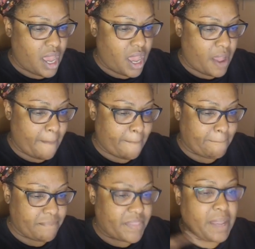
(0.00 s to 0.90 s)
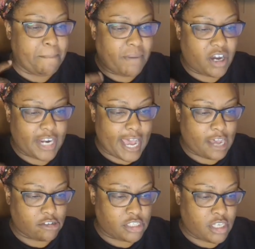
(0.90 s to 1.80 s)
they bought
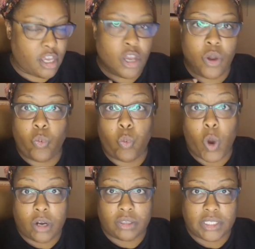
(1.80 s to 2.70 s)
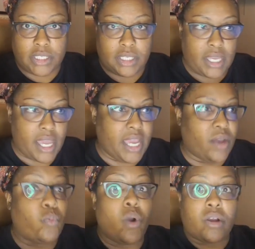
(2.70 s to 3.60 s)
out Worley,
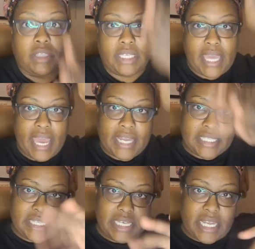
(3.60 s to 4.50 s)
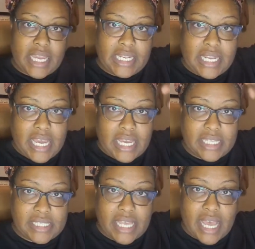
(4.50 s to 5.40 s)
and Worley had a
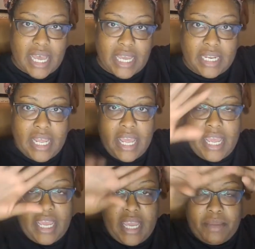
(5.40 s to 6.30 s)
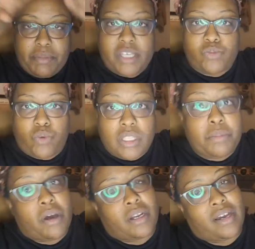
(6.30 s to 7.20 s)
1099 side, and because Worley
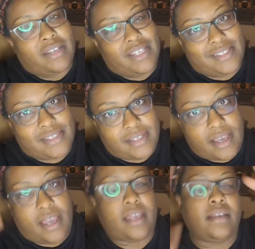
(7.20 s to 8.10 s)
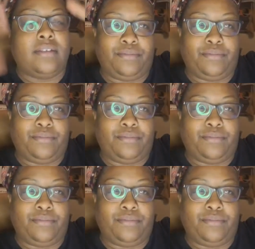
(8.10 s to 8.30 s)
bought out NCA,